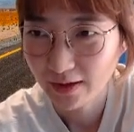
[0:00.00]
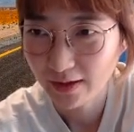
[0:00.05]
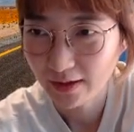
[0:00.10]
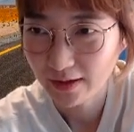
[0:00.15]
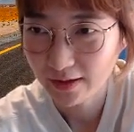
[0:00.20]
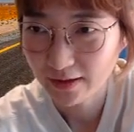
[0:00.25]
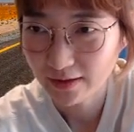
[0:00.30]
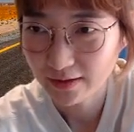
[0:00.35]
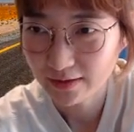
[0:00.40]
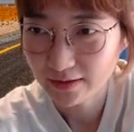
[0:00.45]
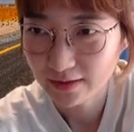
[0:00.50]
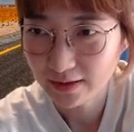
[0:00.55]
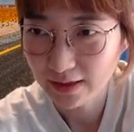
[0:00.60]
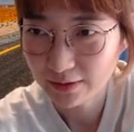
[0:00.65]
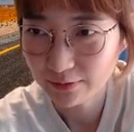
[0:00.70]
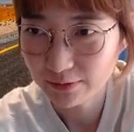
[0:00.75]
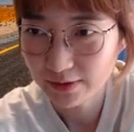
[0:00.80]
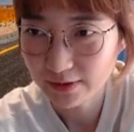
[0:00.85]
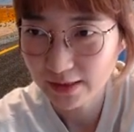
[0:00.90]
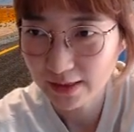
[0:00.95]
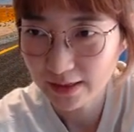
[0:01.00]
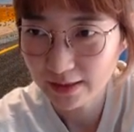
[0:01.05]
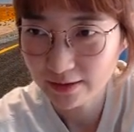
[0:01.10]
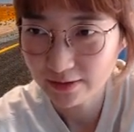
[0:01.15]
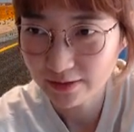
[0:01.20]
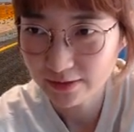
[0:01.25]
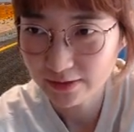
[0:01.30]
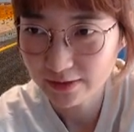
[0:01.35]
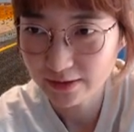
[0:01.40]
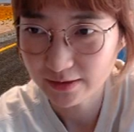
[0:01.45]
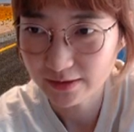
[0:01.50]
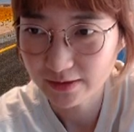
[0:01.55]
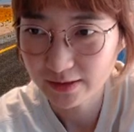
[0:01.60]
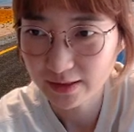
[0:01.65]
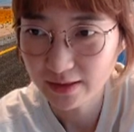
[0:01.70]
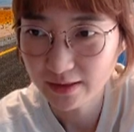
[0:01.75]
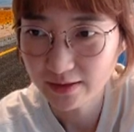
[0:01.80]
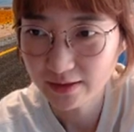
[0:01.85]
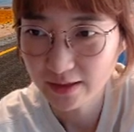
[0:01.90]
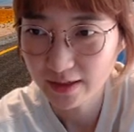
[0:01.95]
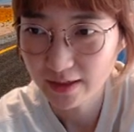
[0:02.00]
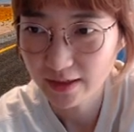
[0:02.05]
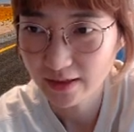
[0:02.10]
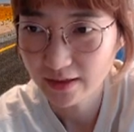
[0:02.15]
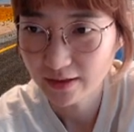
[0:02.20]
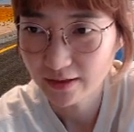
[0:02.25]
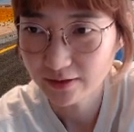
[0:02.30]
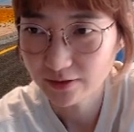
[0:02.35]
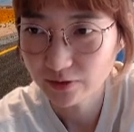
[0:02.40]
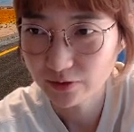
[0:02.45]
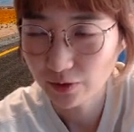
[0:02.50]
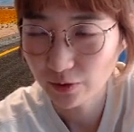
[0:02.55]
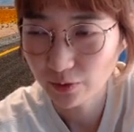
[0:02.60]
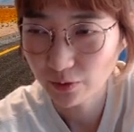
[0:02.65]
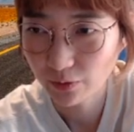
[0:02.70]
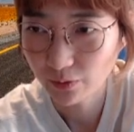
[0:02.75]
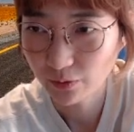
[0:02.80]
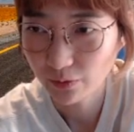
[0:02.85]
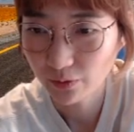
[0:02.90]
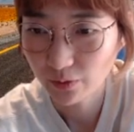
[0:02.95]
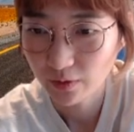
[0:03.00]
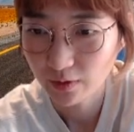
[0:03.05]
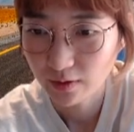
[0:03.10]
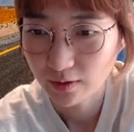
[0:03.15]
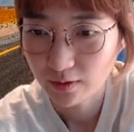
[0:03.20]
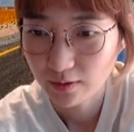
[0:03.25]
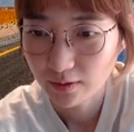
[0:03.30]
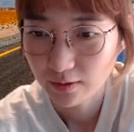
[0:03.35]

And the outside, this is center. So